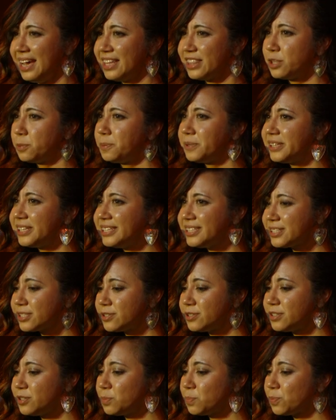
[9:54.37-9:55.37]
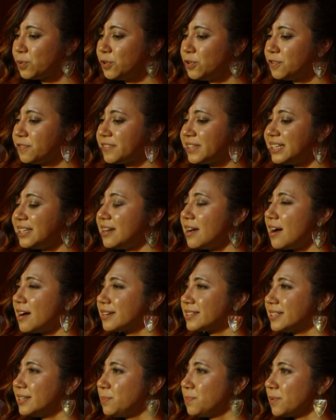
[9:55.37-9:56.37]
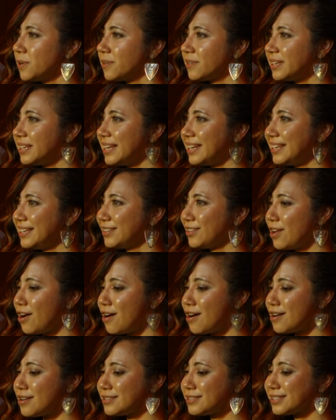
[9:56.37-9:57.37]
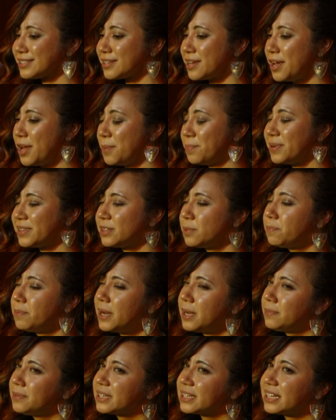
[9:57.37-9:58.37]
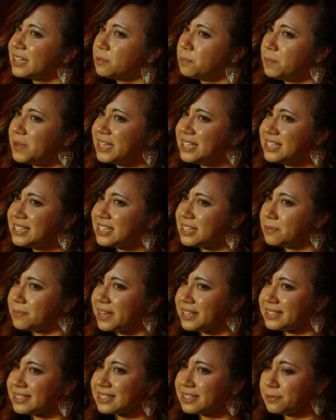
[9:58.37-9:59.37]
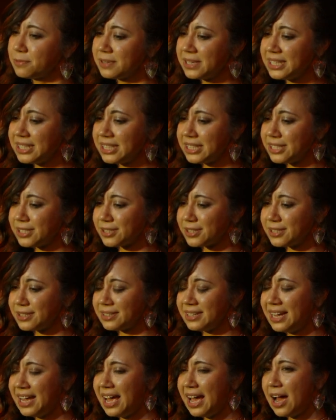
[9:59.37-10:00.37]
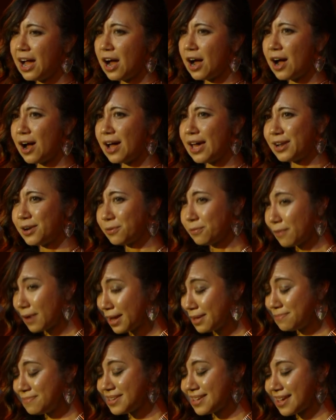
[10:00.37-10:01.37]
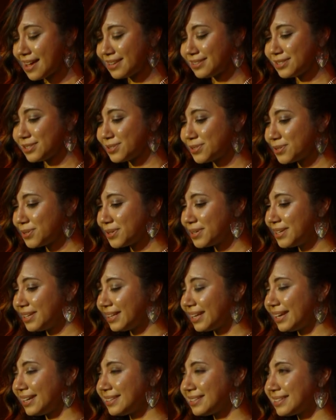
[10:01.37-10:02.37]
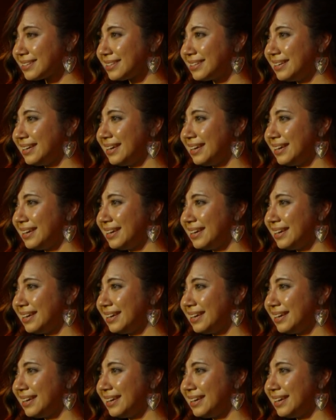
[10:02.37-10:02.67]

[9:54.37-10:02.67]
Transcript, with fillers: The police couldn't prove that Knox had broken any laws, but the public had pinned him as the ringleader, and a rhyme began to circulate.